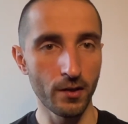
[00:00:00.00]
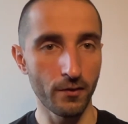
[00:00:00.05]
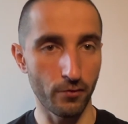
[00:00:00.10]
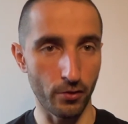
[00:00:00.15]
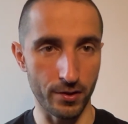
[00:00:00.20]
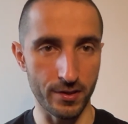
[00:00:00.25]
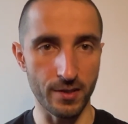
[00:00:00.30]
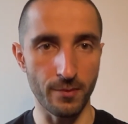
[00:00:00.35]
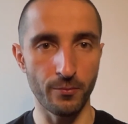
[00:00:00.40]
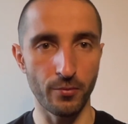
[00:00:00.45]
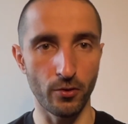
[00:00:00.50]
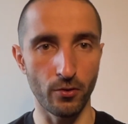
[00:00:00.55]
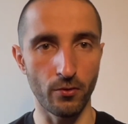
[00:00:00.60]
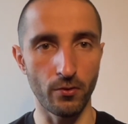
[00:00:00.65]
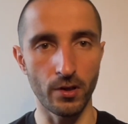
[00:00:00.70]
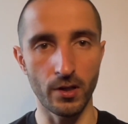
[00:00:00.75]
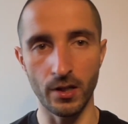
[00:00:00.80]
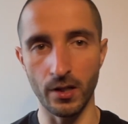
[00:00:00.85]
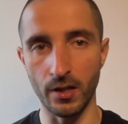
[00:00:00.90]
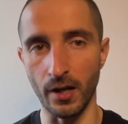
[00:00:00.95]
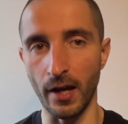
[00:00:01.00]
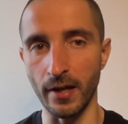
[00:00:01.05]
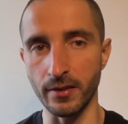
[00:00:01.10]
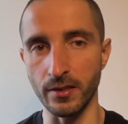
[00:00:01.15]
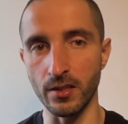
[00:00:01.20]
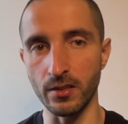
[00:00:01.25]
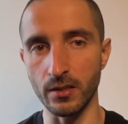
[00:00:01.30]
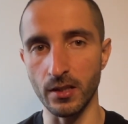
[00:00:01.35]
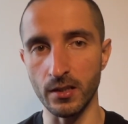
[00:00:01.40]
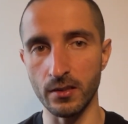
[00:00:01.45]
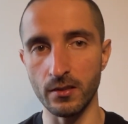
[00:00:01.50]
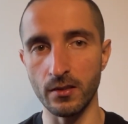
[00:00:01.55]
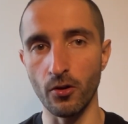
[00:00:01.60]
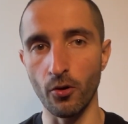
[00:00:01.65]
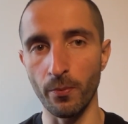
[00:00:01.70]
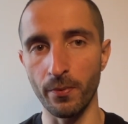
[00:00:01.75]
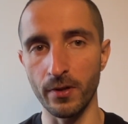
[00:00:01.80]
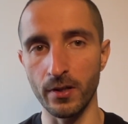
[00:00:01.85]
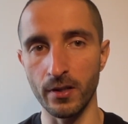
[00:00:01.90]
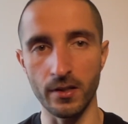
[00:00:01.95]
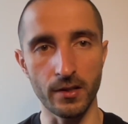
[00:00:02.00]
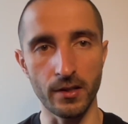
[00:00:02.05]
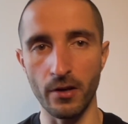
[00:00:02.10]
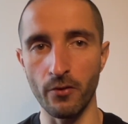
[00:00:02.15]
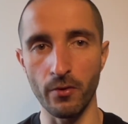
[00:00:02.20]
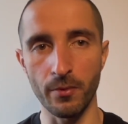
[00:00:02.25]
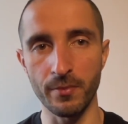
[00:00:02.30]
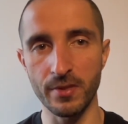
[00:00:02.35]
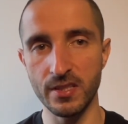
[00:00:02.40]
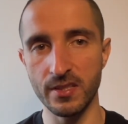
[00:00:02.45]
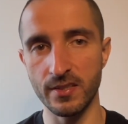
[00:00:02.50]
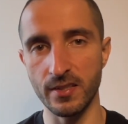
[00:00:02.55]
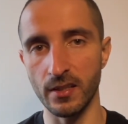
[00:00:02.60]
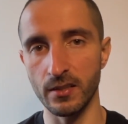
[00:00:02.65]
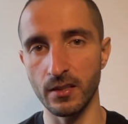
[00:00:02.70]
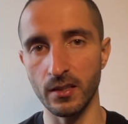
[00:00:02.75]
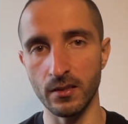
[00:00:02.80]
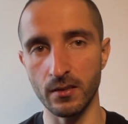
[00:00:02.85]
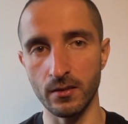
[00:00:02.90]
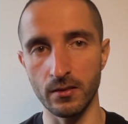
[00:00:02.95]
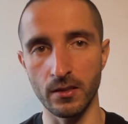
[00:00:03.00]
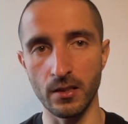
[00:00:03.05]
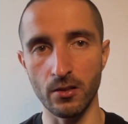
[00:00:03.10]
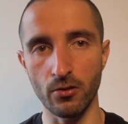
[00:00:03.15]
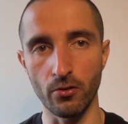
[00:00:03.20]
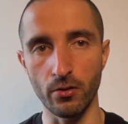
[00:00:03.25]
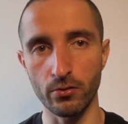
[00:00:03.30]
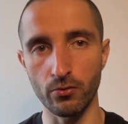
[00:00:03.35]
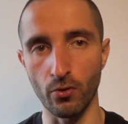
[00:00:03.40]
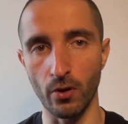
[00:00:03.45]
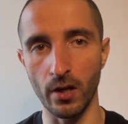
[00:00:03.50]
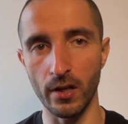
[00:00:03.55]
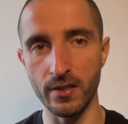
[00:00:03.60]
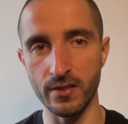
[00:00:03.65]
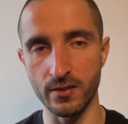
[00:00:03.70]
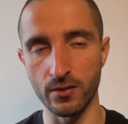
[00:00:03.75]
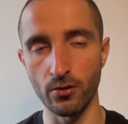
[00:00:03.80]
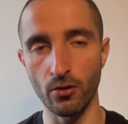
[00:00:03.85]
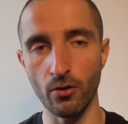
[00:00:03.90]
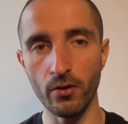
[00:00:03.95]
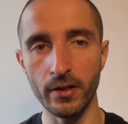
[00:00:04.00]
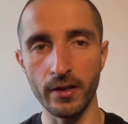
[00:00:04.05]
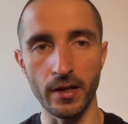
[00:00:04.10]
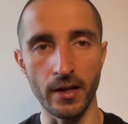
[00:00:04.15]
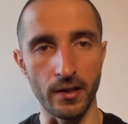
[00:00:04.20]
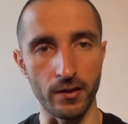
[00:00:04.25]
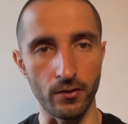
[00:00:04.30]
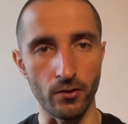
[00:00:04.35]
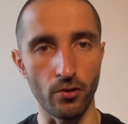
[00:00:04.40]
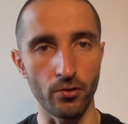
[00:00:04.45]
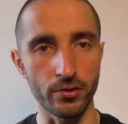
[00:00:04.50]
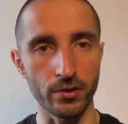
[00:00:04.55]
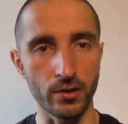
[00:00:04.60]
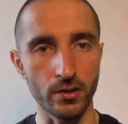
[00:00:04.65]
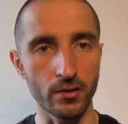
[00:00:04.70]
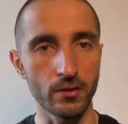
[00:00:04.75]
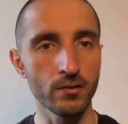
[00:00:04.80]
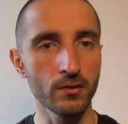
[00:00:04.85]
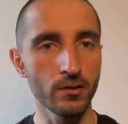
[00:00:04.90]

for example, uh, I think that uh, Elon Musk said that they're going to release Grok and other